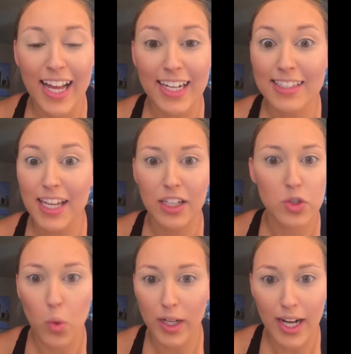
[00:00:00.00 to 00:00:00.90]
and it's
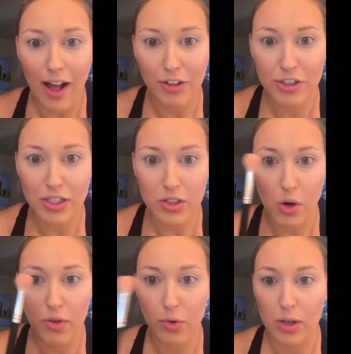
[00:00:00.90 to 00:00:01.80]
like $20. It's
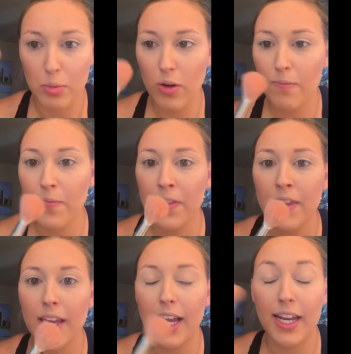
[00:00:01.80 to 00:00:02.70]
so affordable.
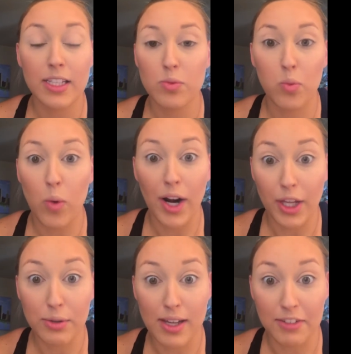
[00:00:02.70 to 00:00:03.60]
And it's what I
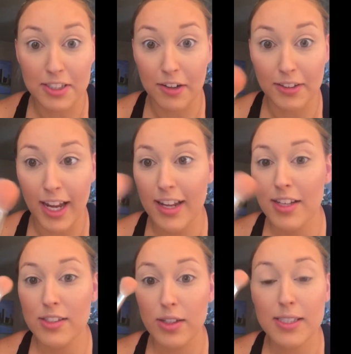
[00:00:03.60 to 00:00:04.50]
use every single day.
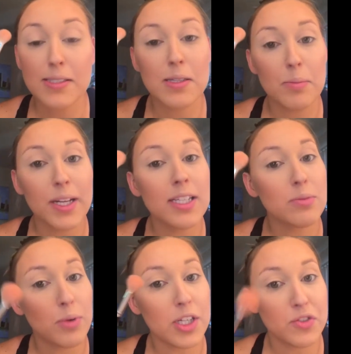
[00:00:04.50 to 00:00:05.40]
So this is the
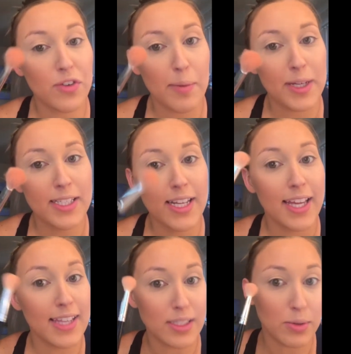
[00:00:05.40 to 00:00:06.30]
biggest brush from it,
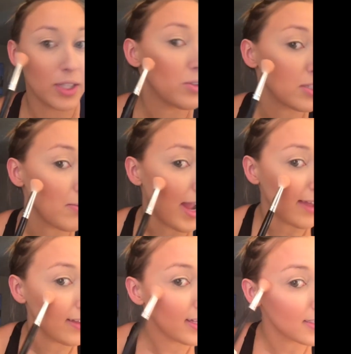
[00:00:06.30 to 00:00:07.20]
and that's what I use as my
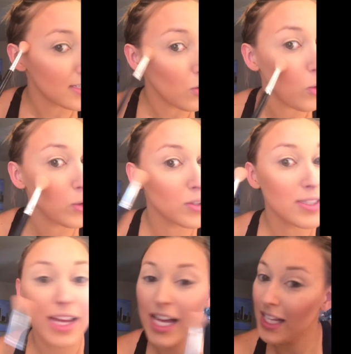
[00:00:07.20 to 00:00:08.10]
highlight because it
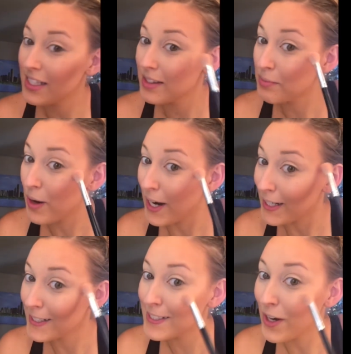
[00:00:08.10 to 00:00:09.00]
holds
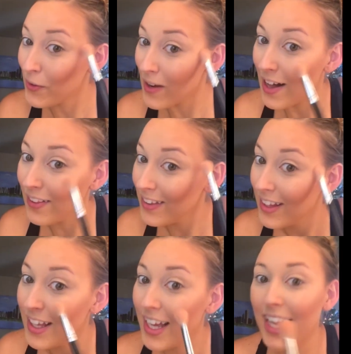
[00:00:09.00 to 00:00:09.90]
product so well
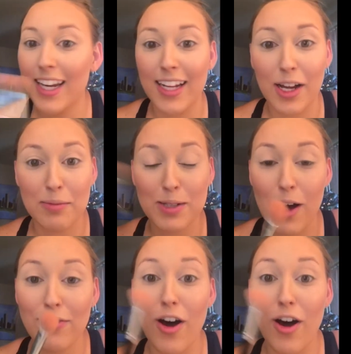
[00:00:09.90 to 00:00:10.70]
and it comes off